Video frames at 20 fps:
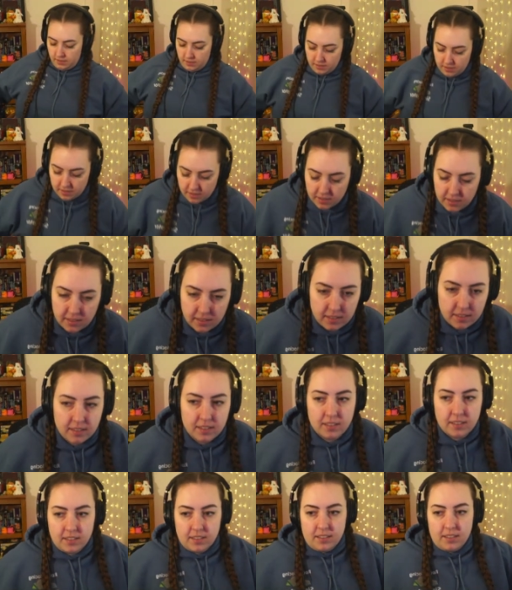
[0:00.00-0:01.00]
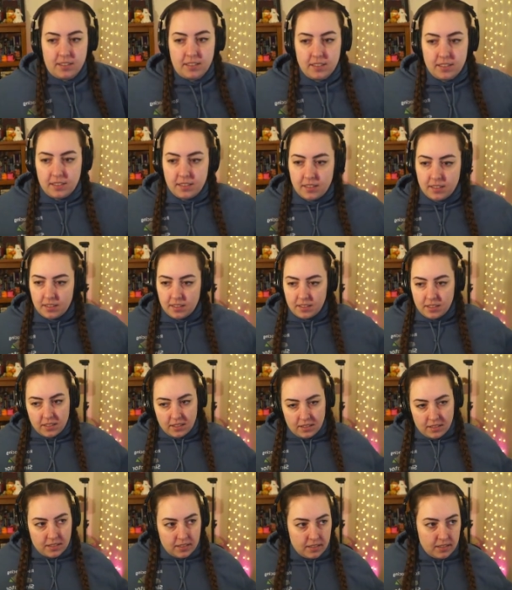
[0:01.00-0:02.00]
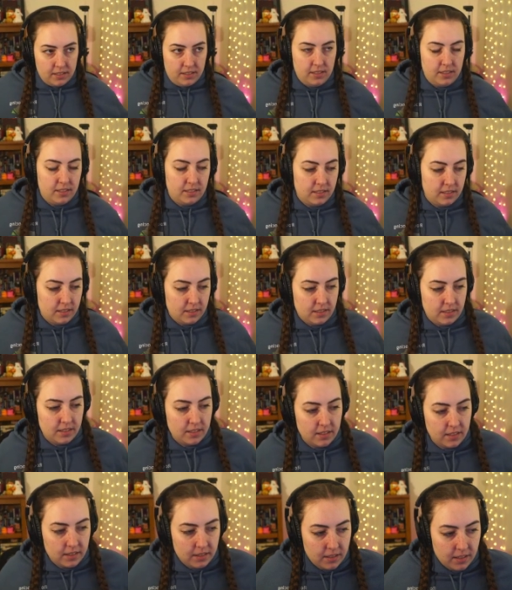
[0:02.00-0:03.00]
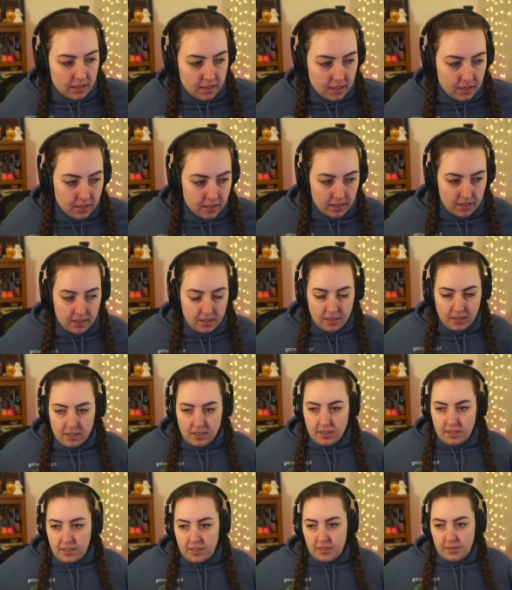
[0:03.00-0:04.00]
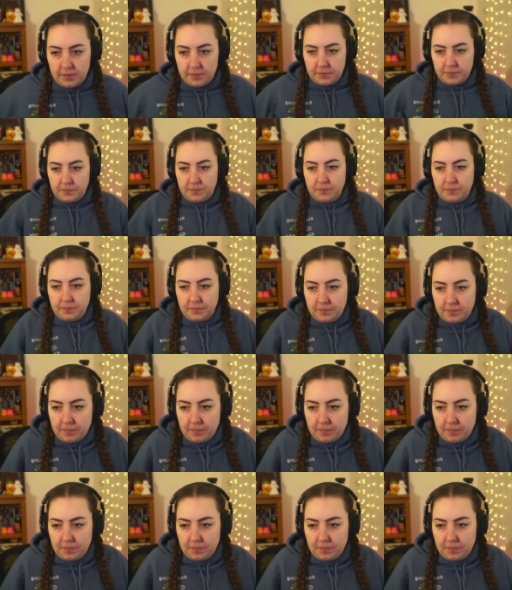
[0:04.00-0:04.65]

[no speech]